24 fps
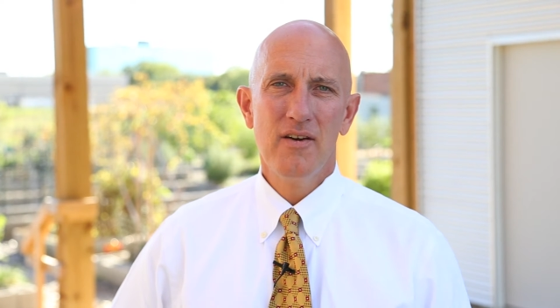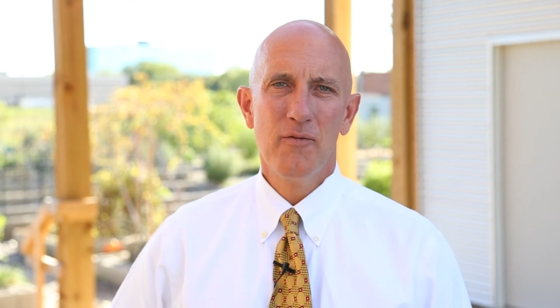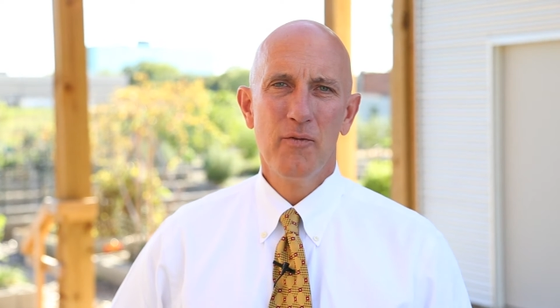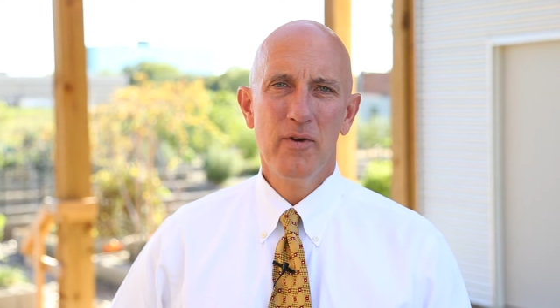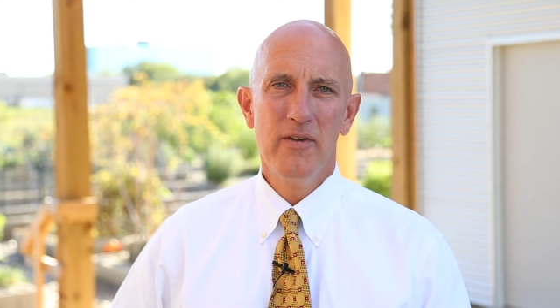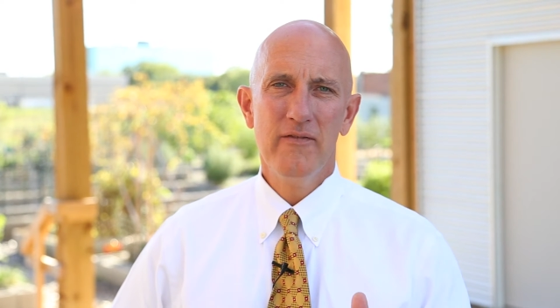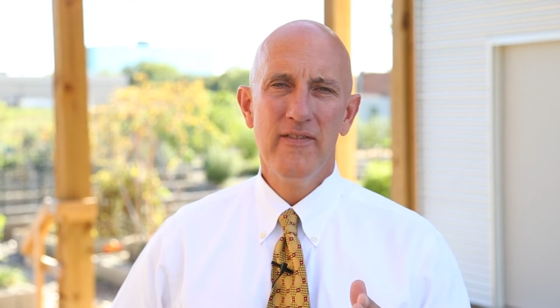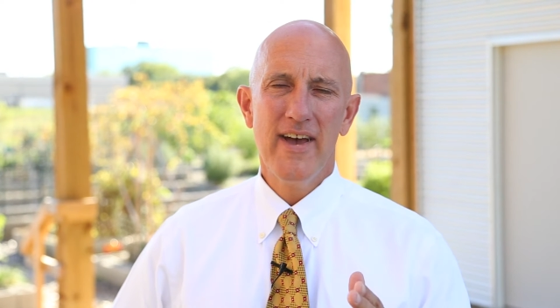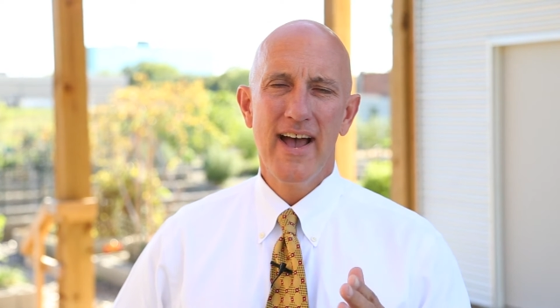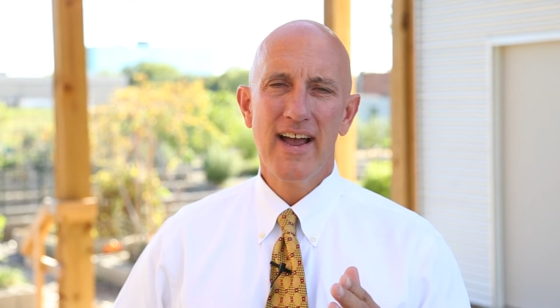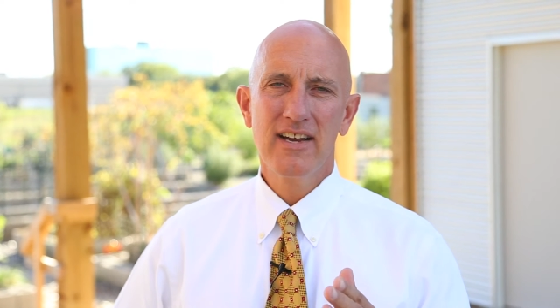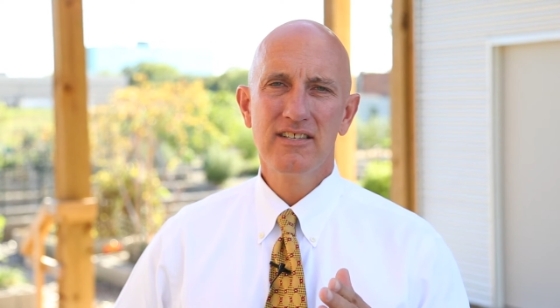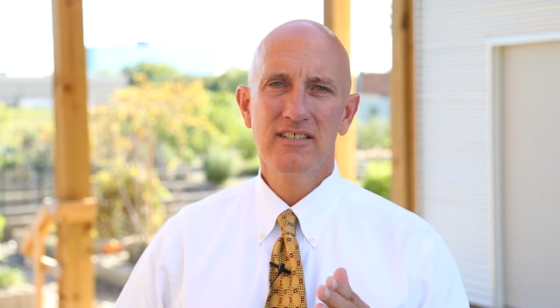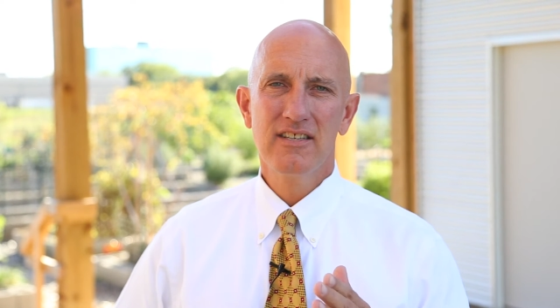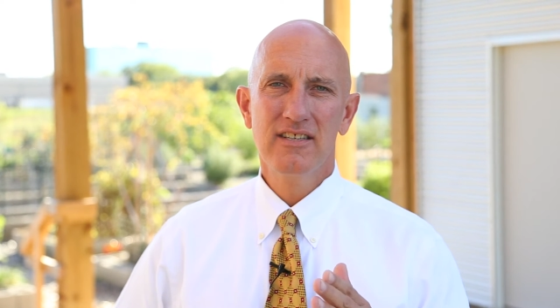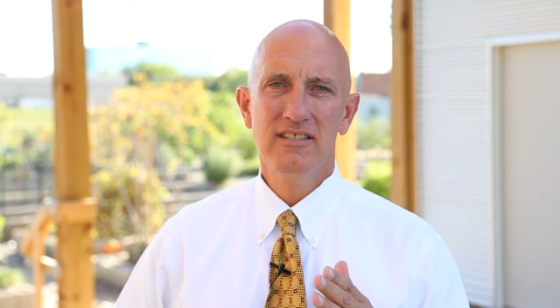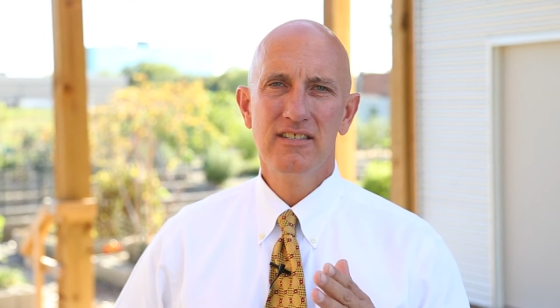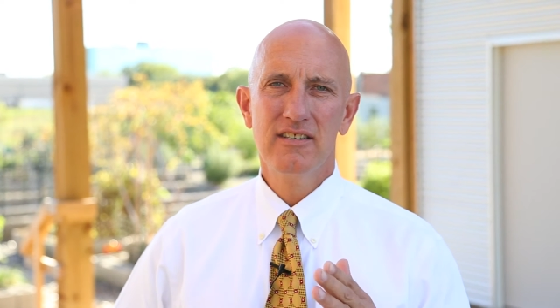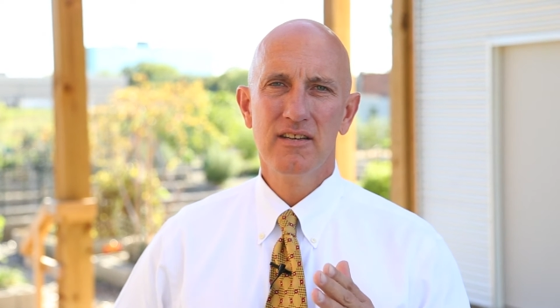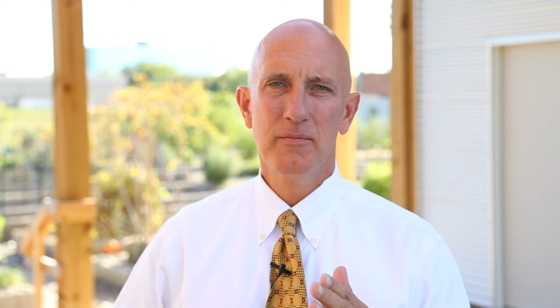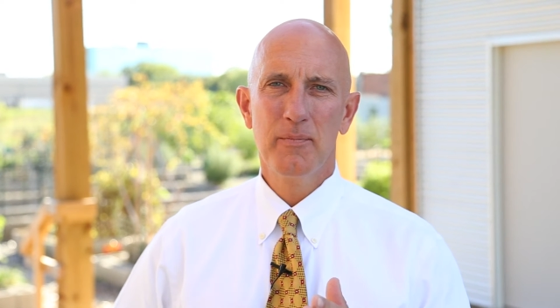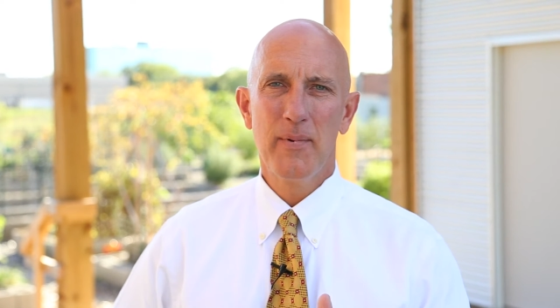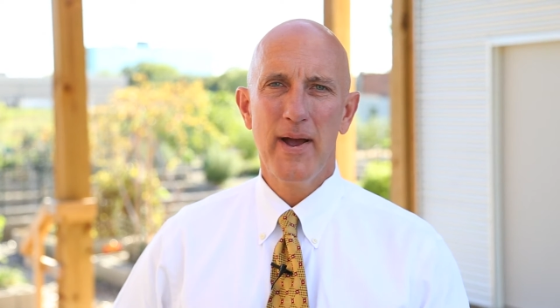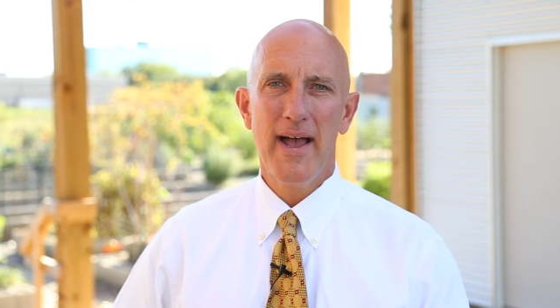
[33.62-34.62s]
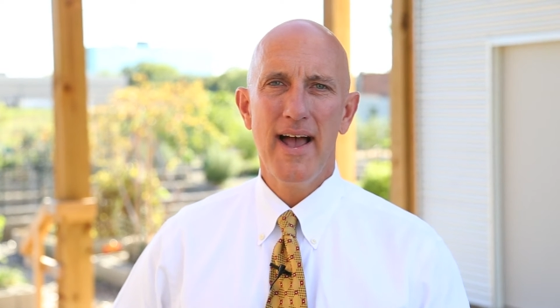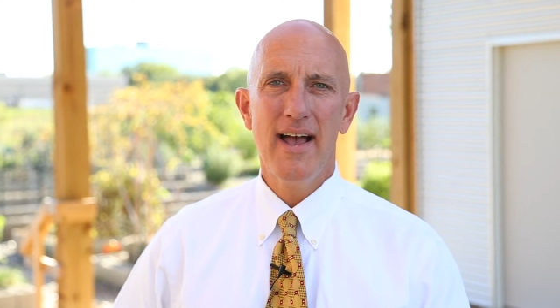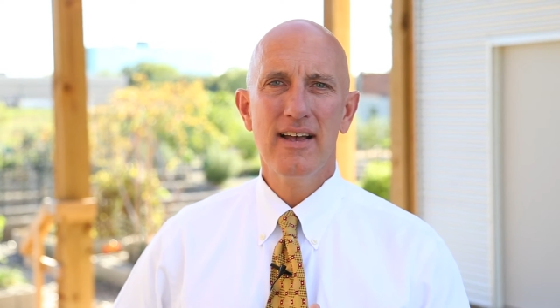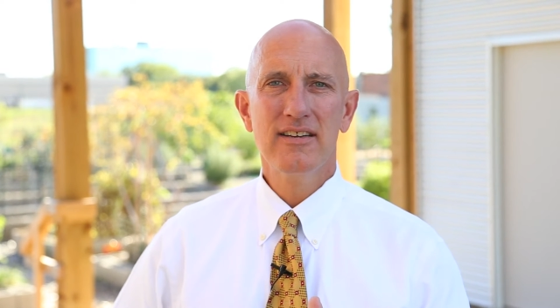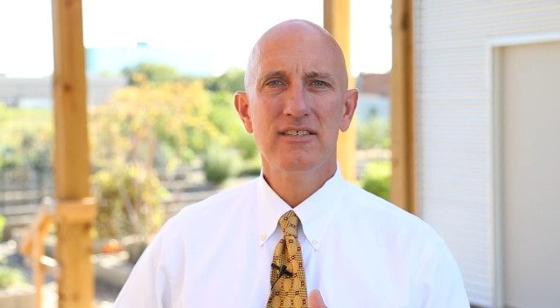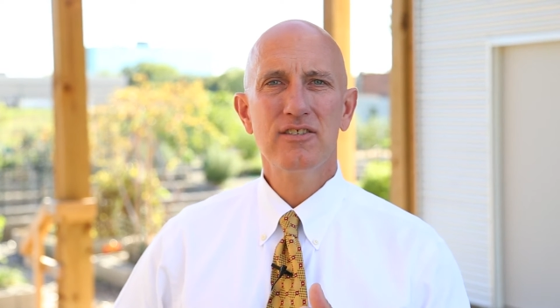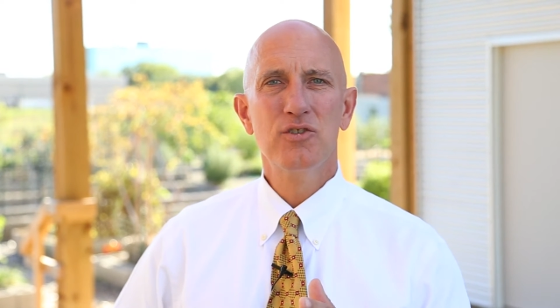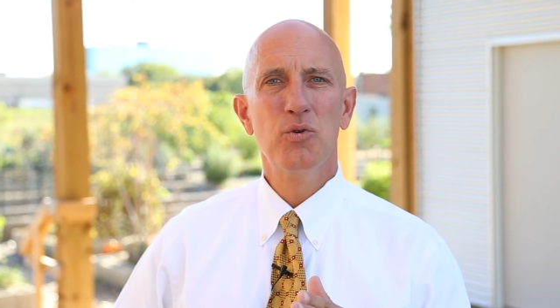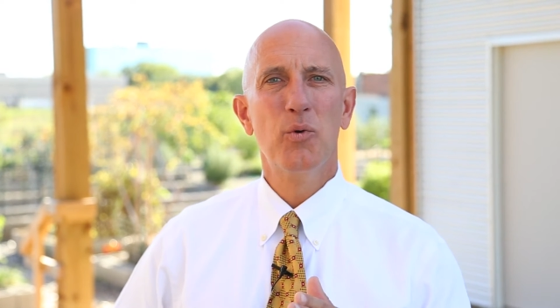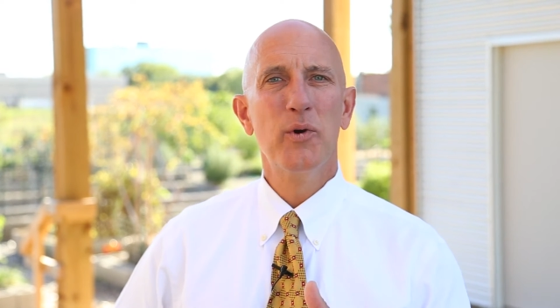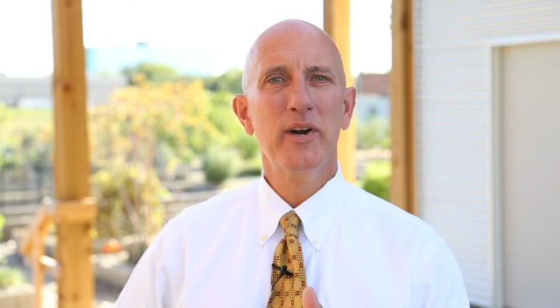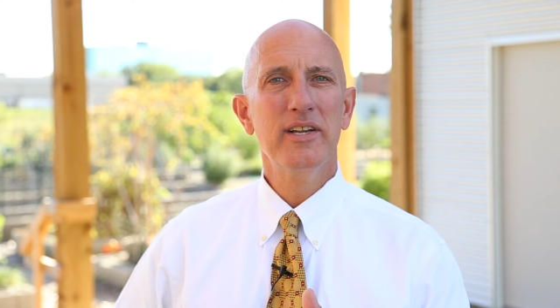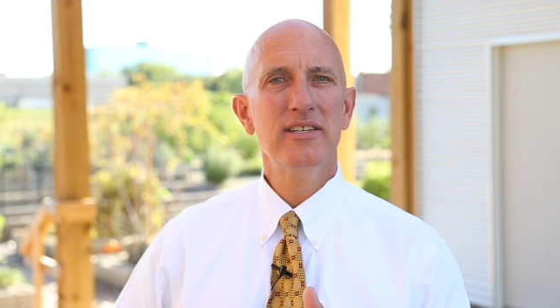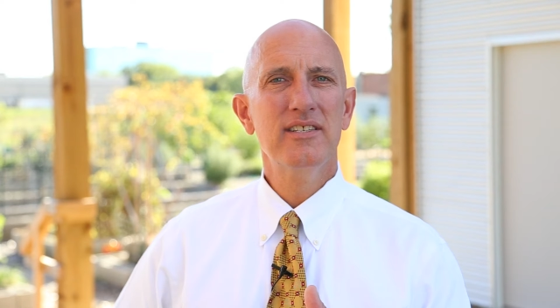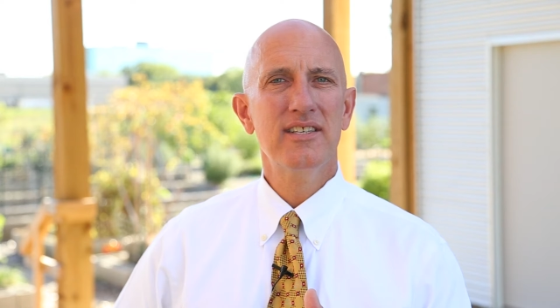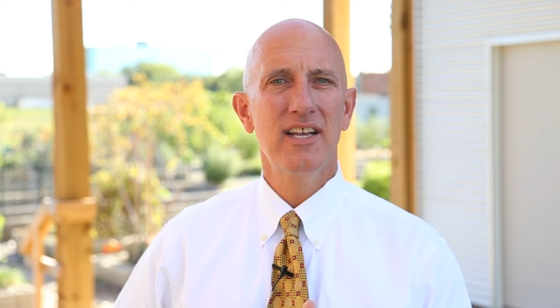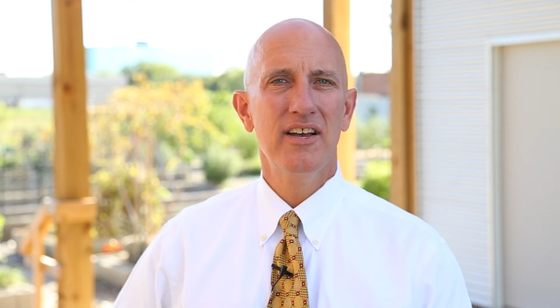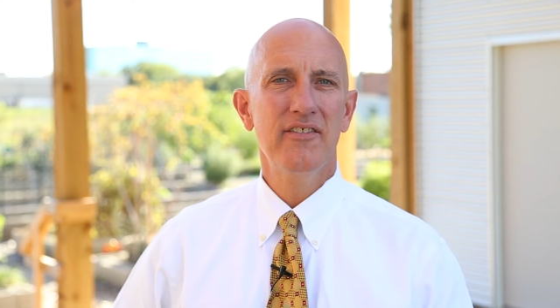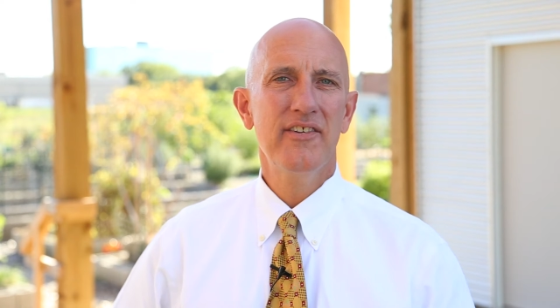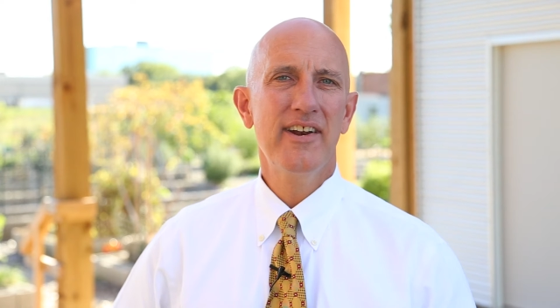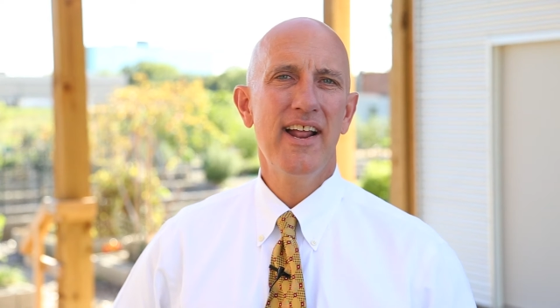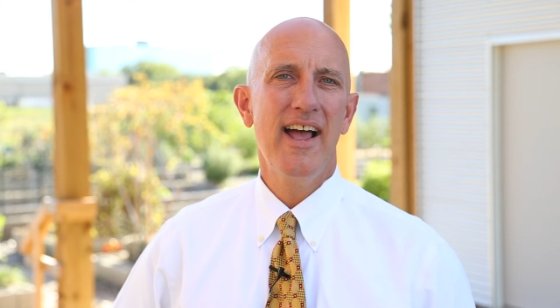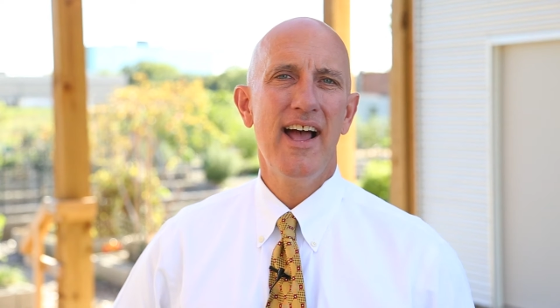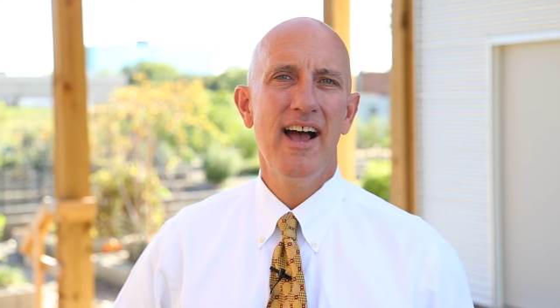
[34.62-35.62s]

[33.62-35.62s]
We've actually surpassed 27